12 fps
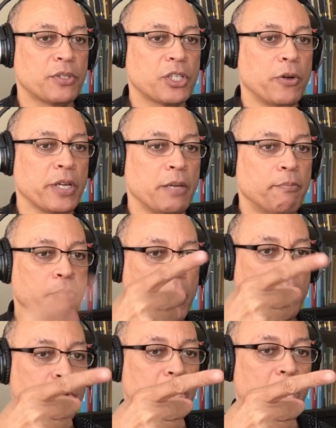So again,
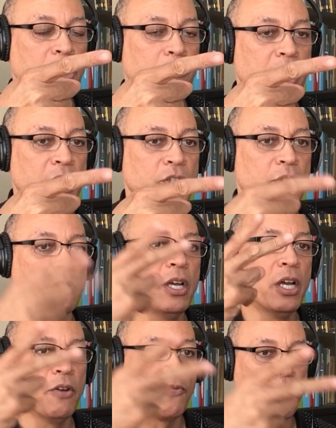break preoccupation,
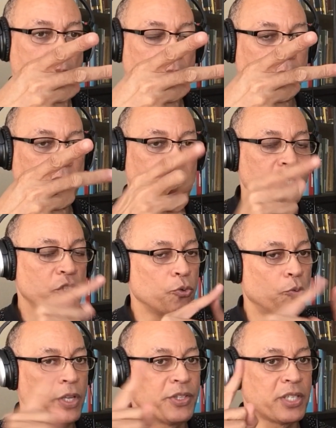frame the message,
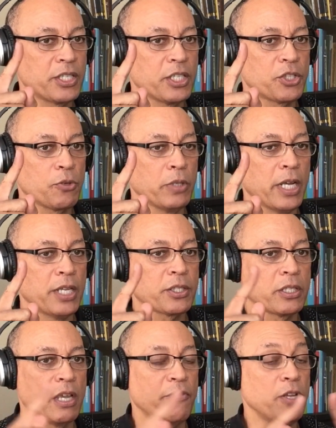1 sentence or
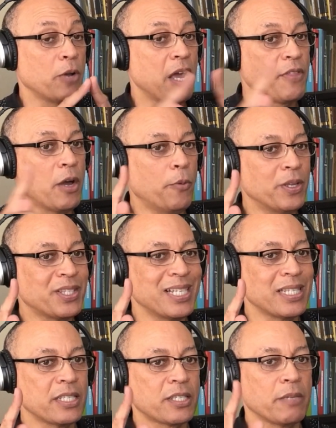less. If you don't have that 1
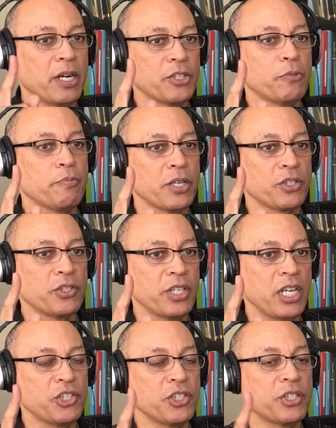sentence about your
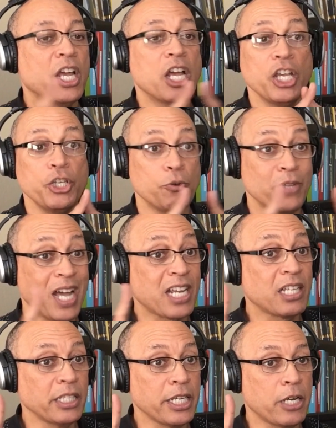presentation, you're
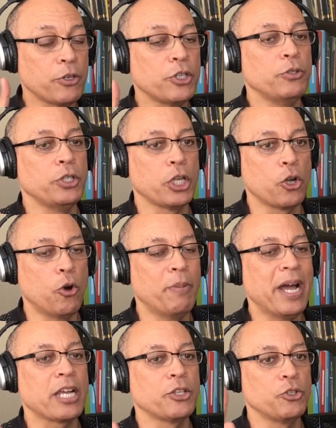not clear. You need to go
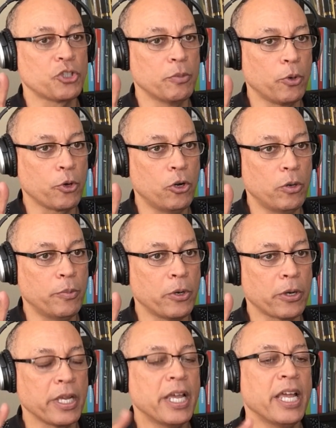back and do some more
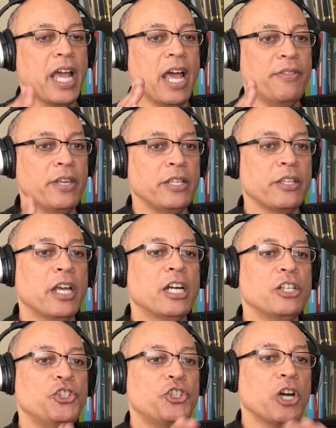homework and then
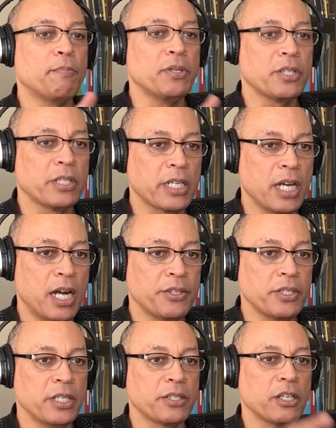jump into the
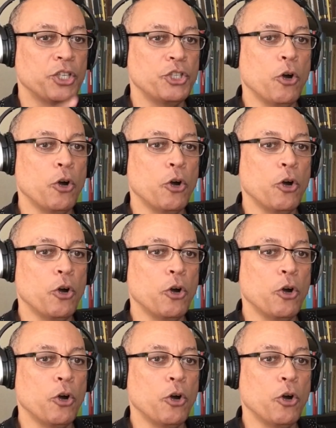content.